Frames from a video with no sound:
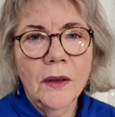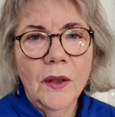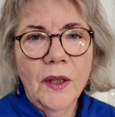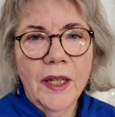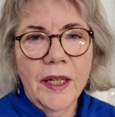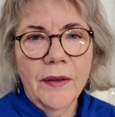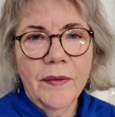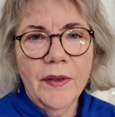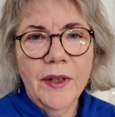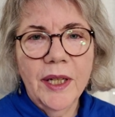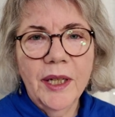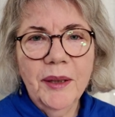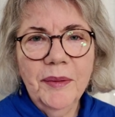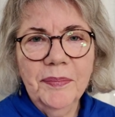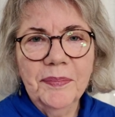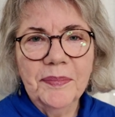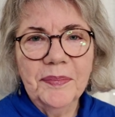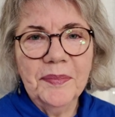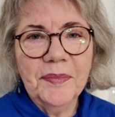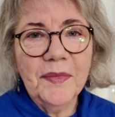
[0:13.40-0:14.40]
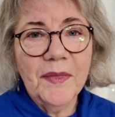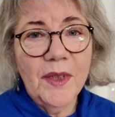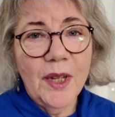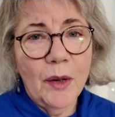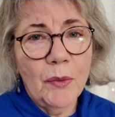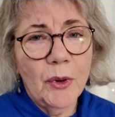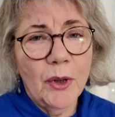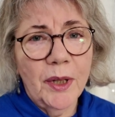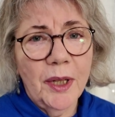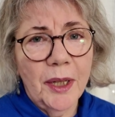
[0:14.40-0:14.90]
Good evening,
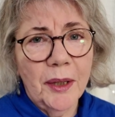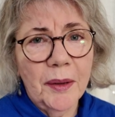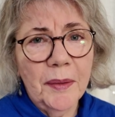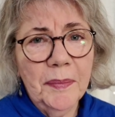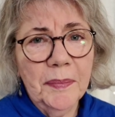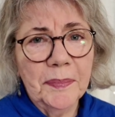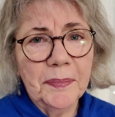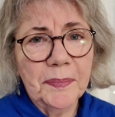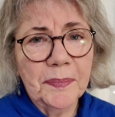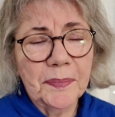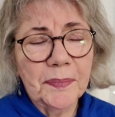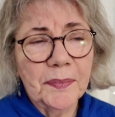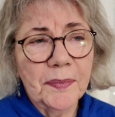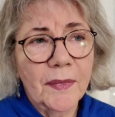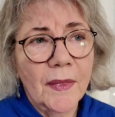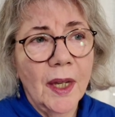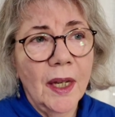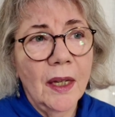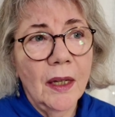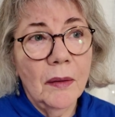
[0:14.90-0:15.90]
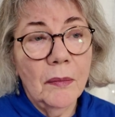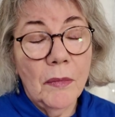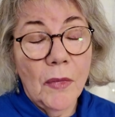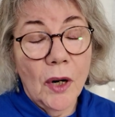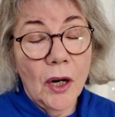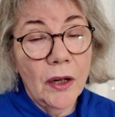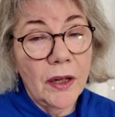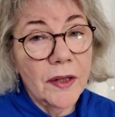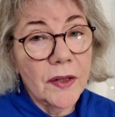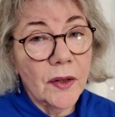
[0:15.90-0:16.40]
Deborah here.
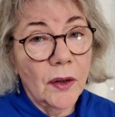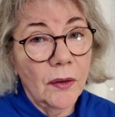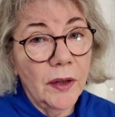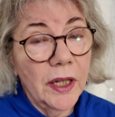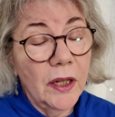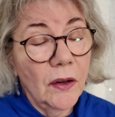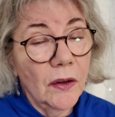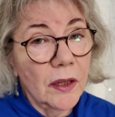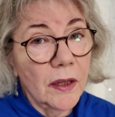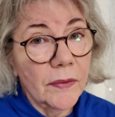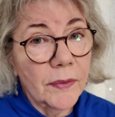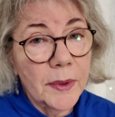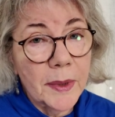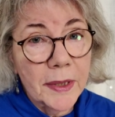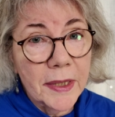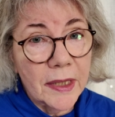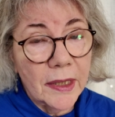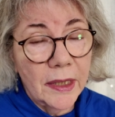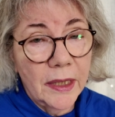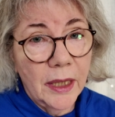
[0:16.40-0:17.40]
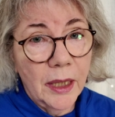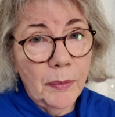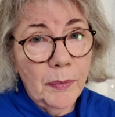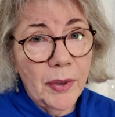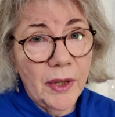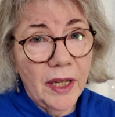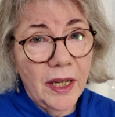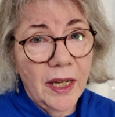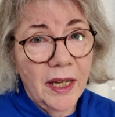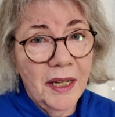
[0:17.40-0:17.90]
Mark has already gone off to
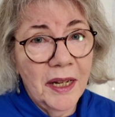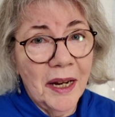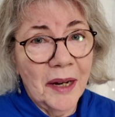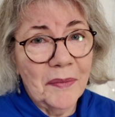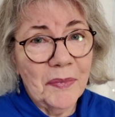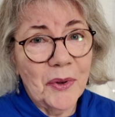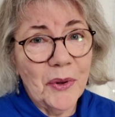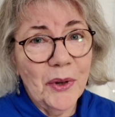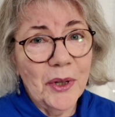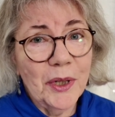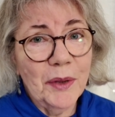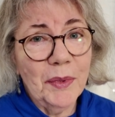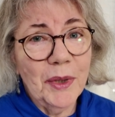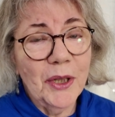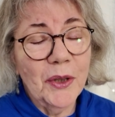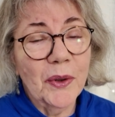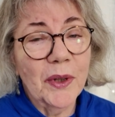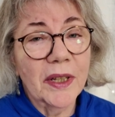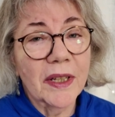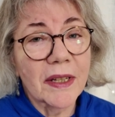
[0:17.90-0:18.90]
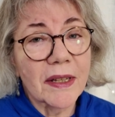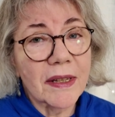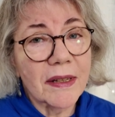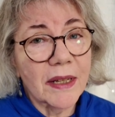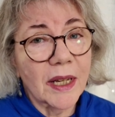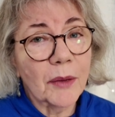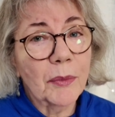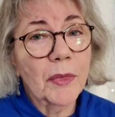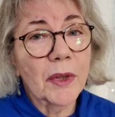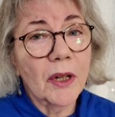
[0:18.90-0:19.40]
sleep, and I'm going to be doing this
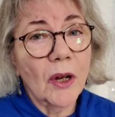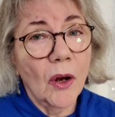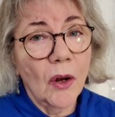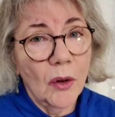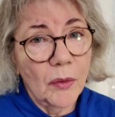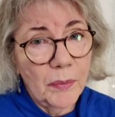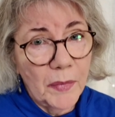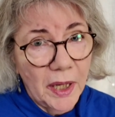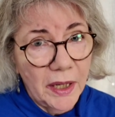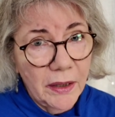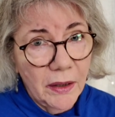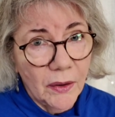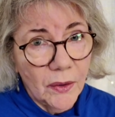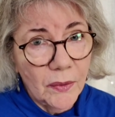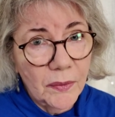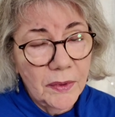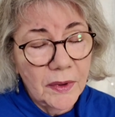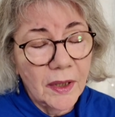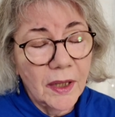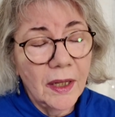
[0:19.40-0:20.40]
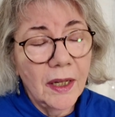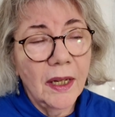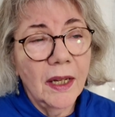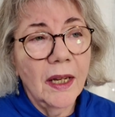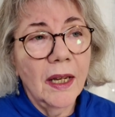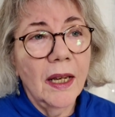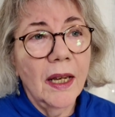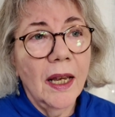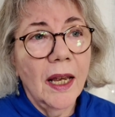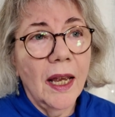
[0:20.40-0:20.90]
segment on my own.
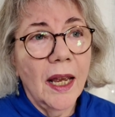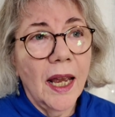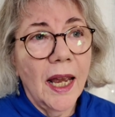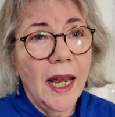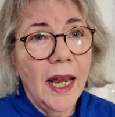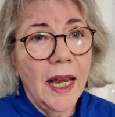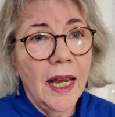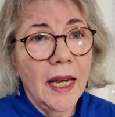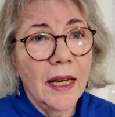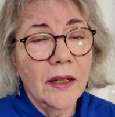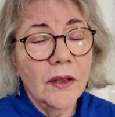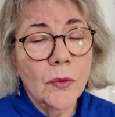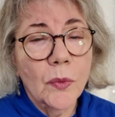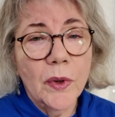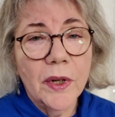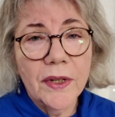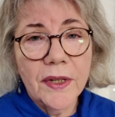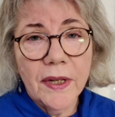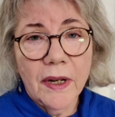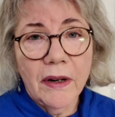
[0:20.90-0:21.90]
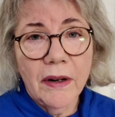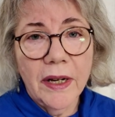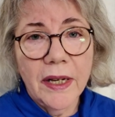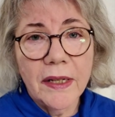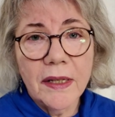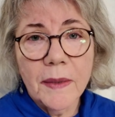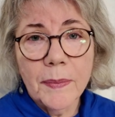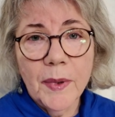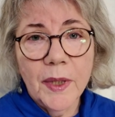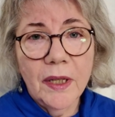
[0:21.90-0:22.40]
And we're sorry
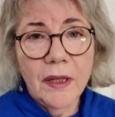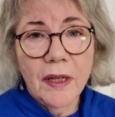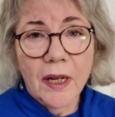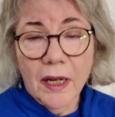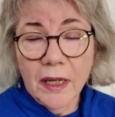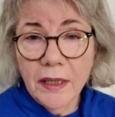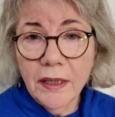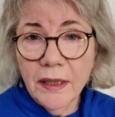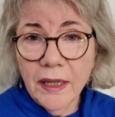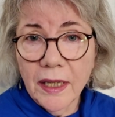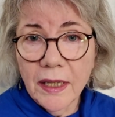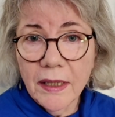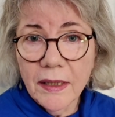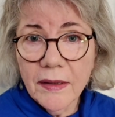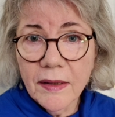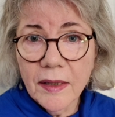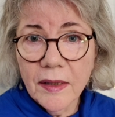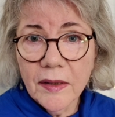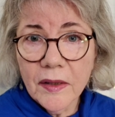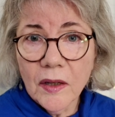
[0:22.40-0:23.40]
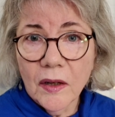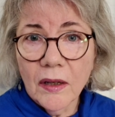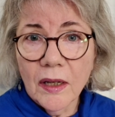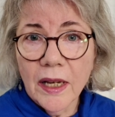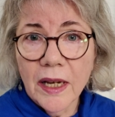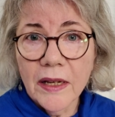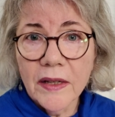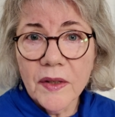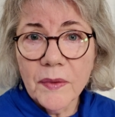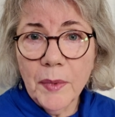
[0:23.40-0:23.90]
it's been 9 days since our
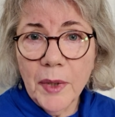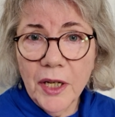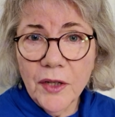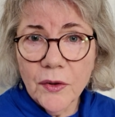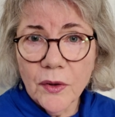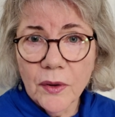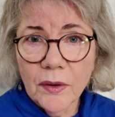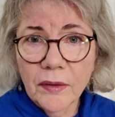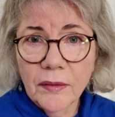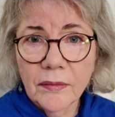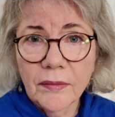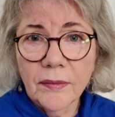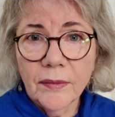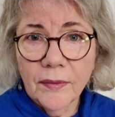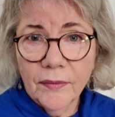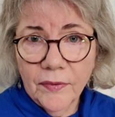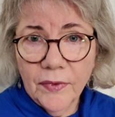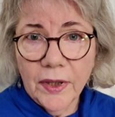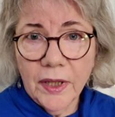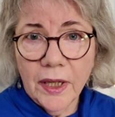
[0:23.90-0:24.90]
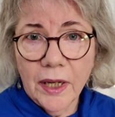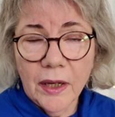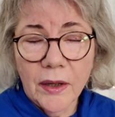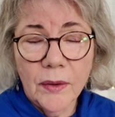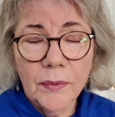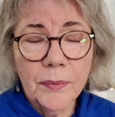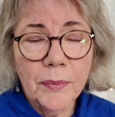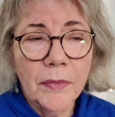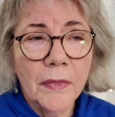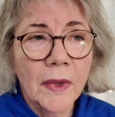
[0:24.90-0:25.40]
last major
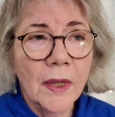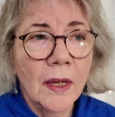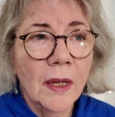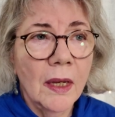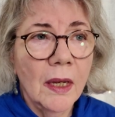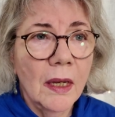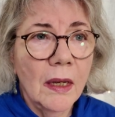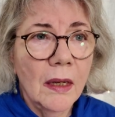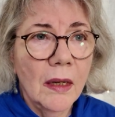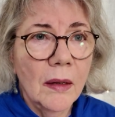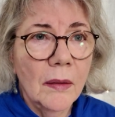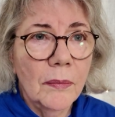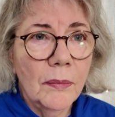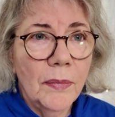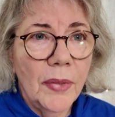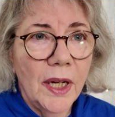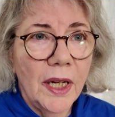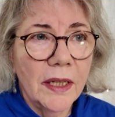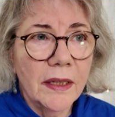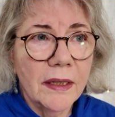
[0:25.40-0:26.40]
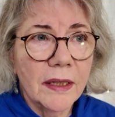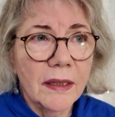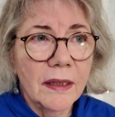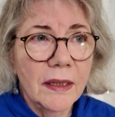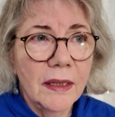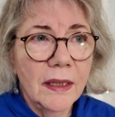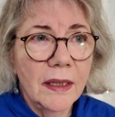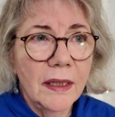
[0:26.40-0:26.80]
video, but